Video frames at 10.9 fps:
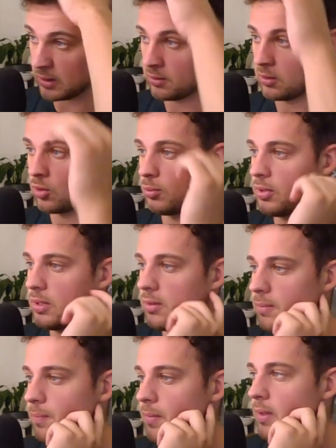in the opening.
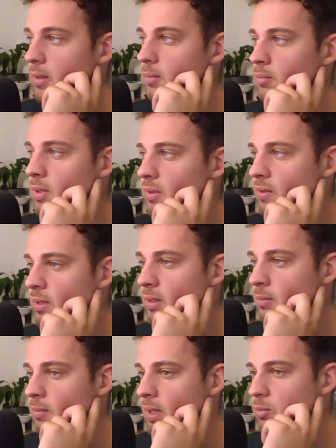But
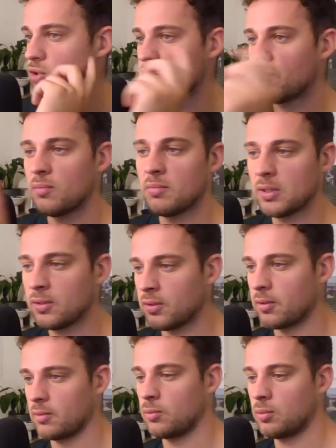I'm just
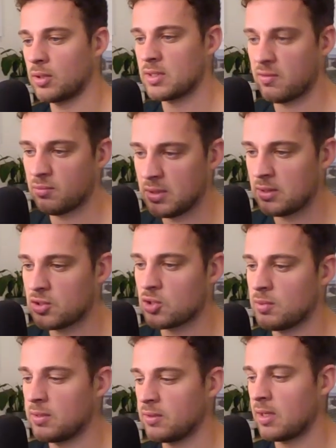familiar because I've been here so
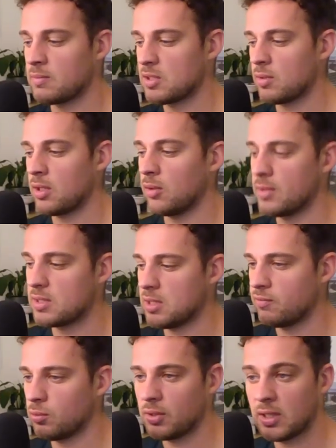many times. That's why I always say,
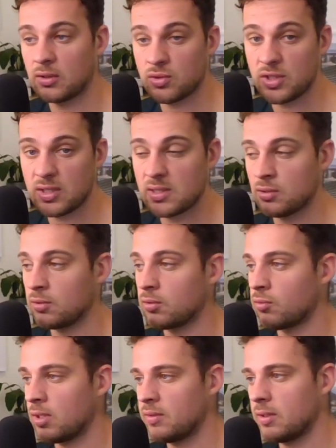if you want to get to 1600
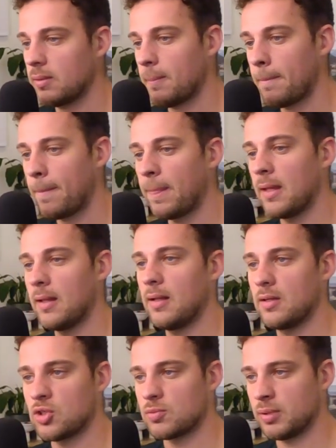rating,
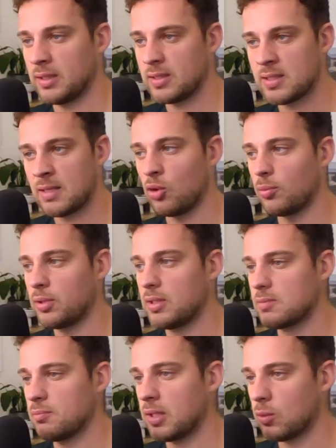just play the same
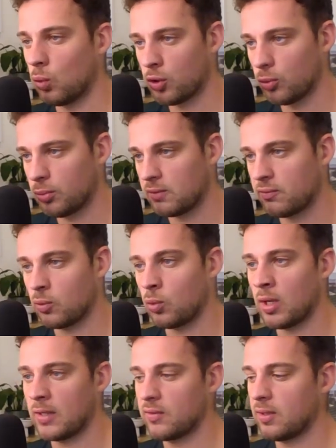openings. Pick 1 opening for
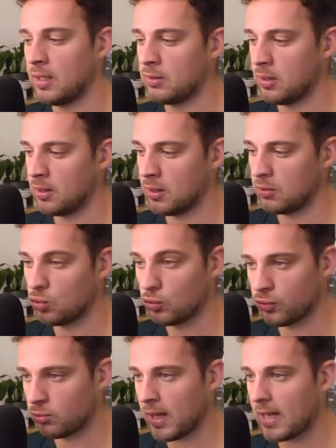white and 2
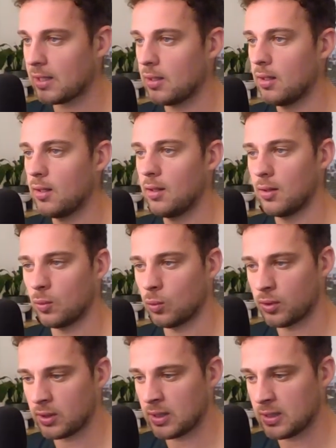for black.
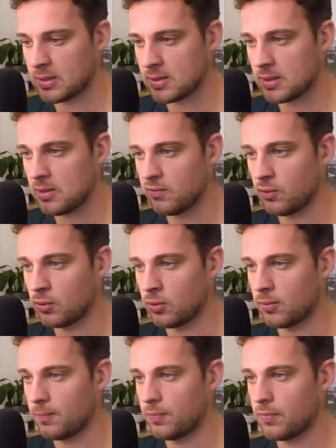1 against
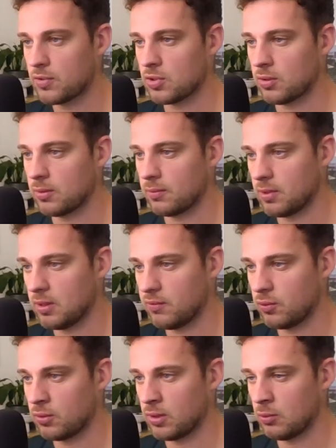e4,
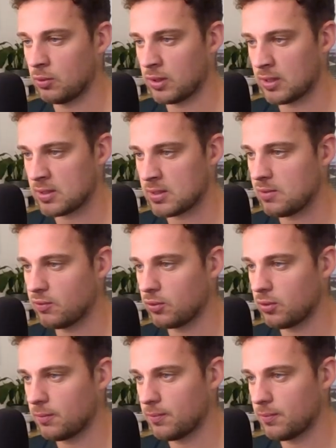and 1 against d4.